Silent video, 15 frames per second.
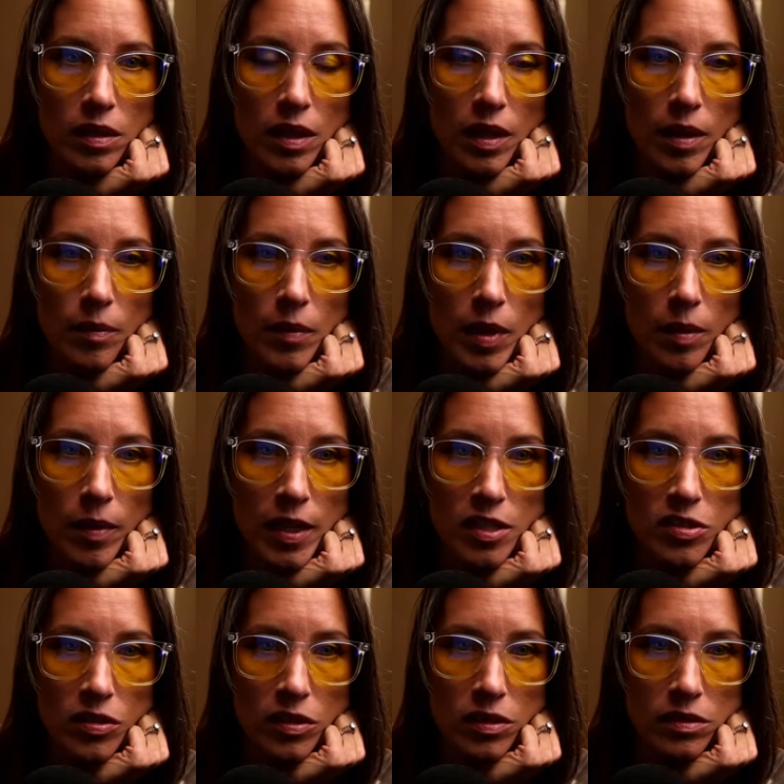Minimize
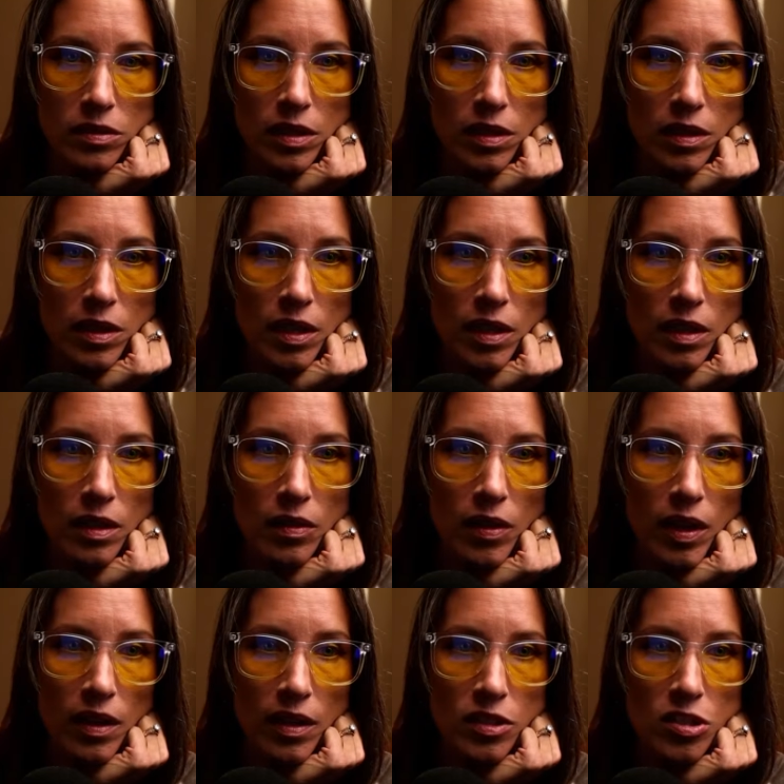your da-da-da.
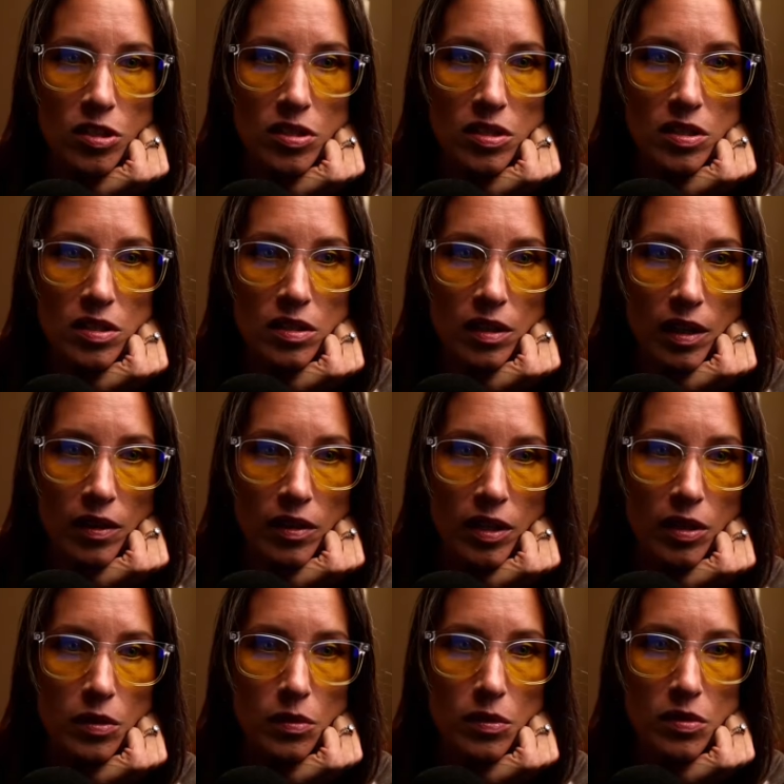Okay, that's just how to
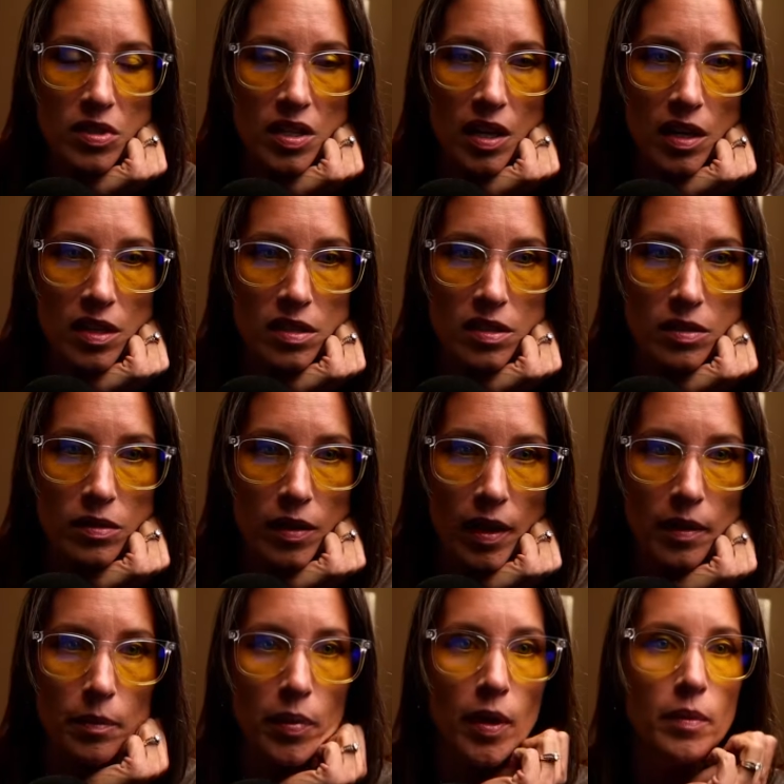use. Yes, I
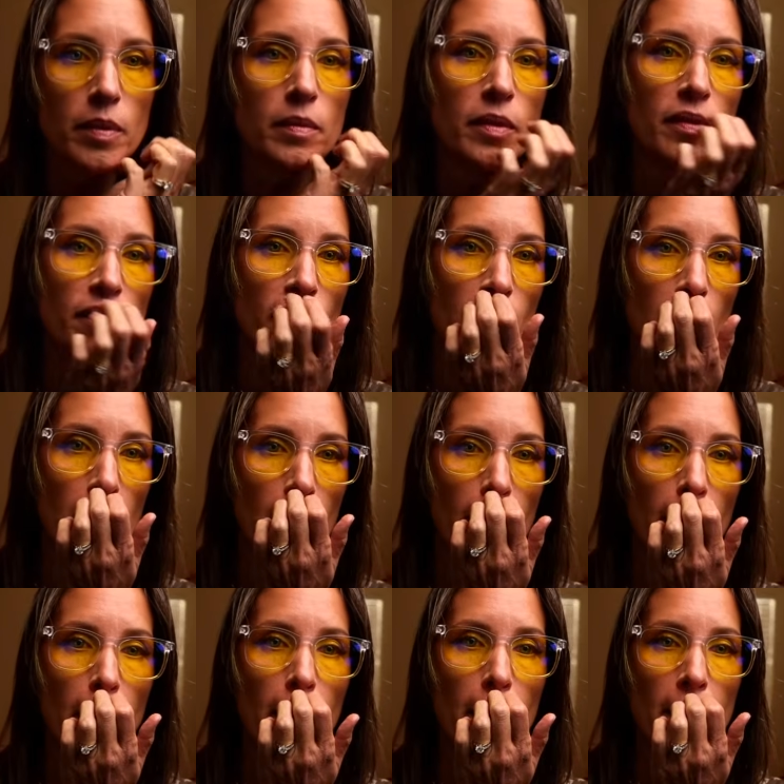probably figure
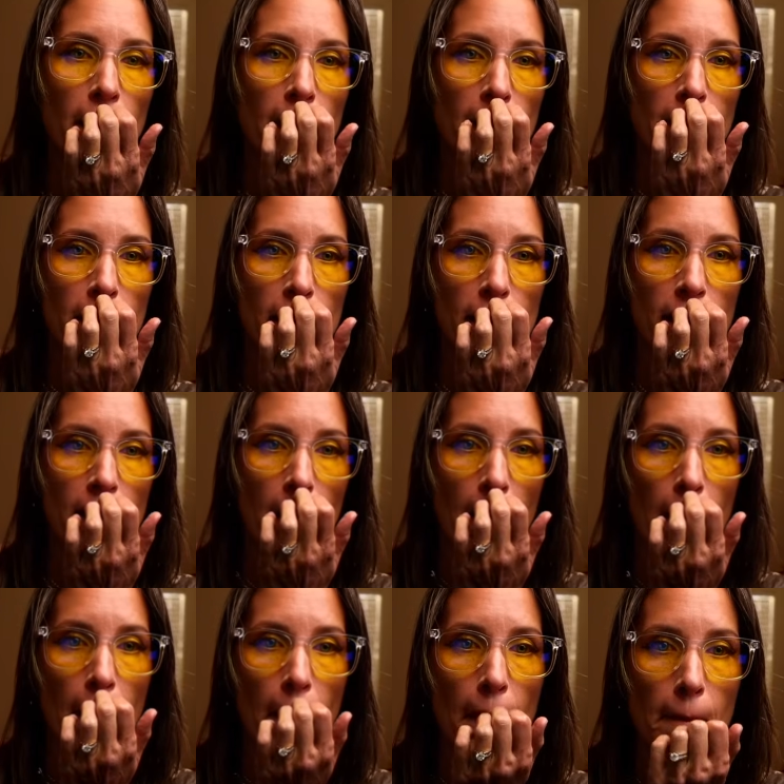kit contents.
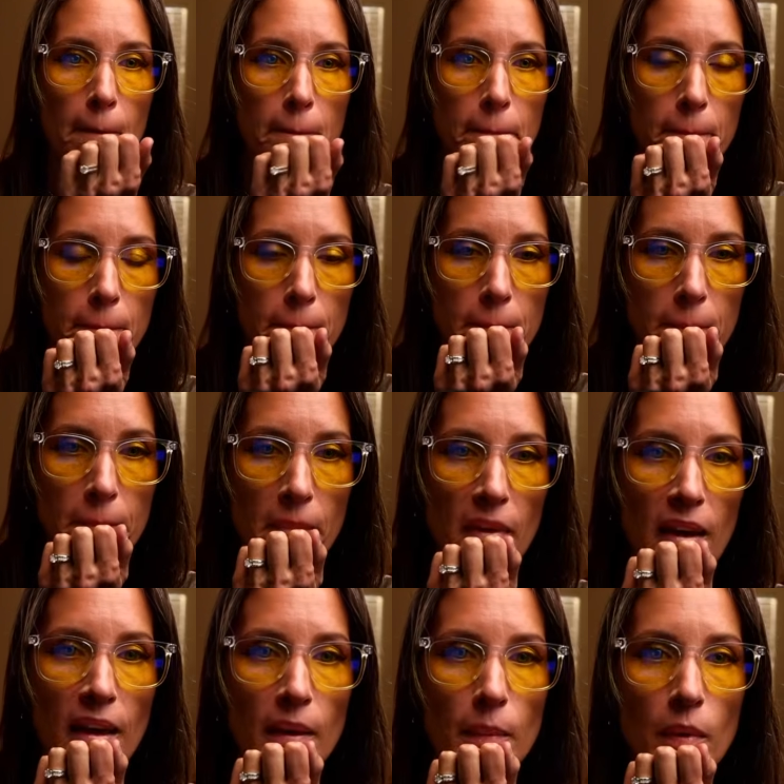
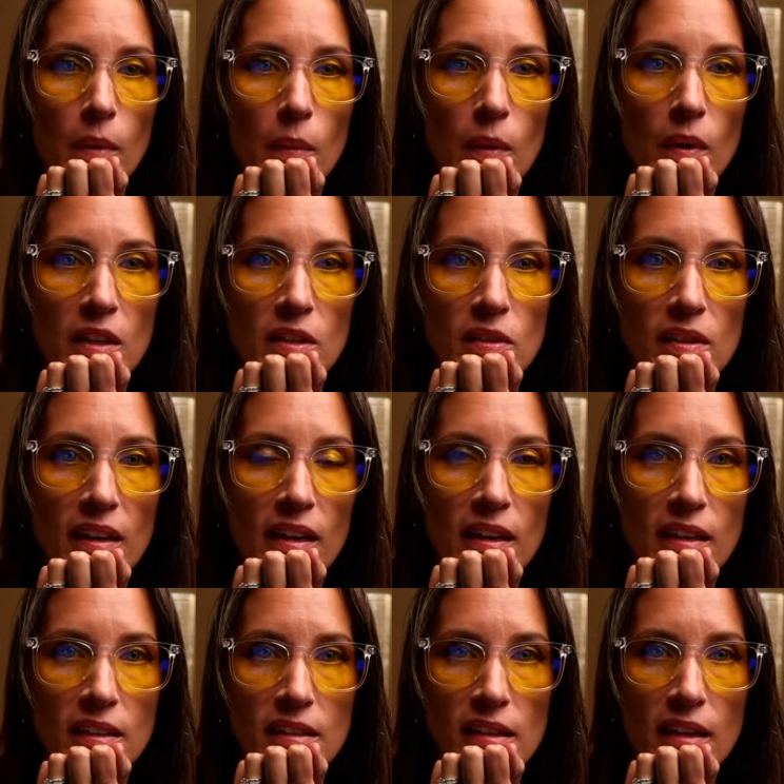Okay, but what do
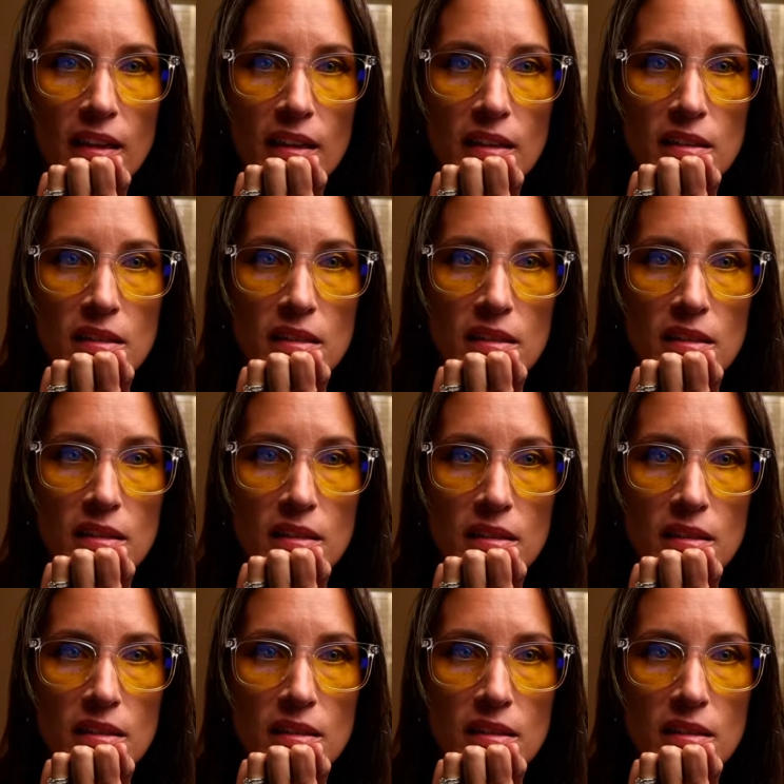they test